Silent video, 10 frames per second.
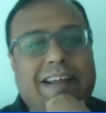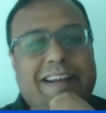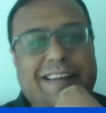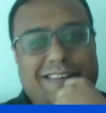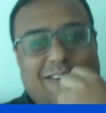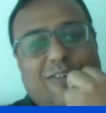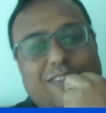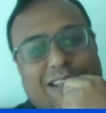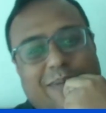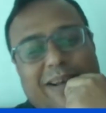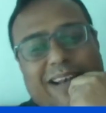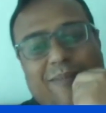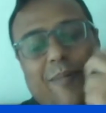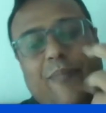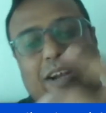Interesting question. I mean,
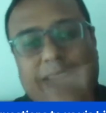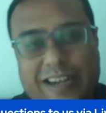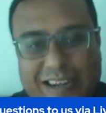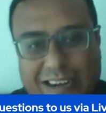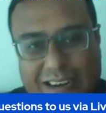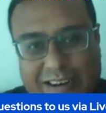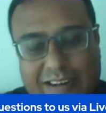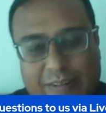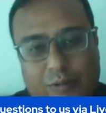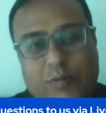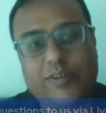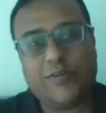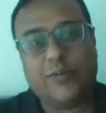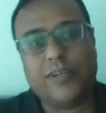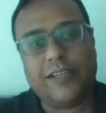let me put it through a
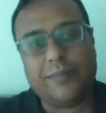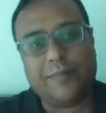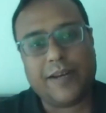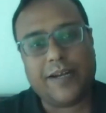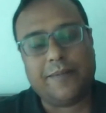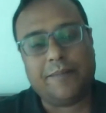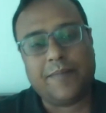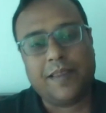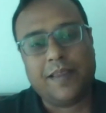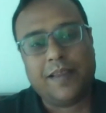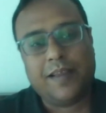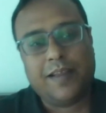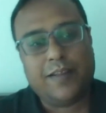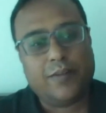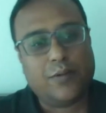story, right?
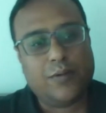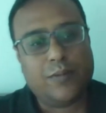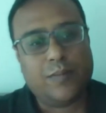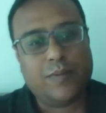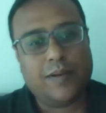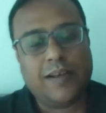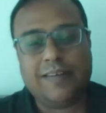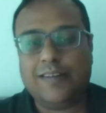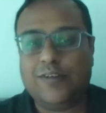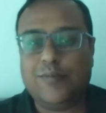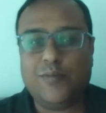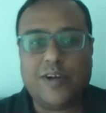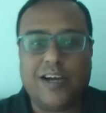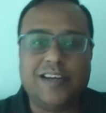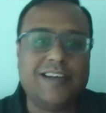So let's assume
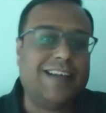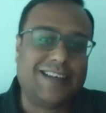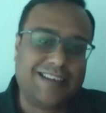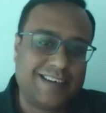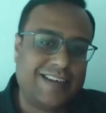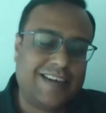you're hungry.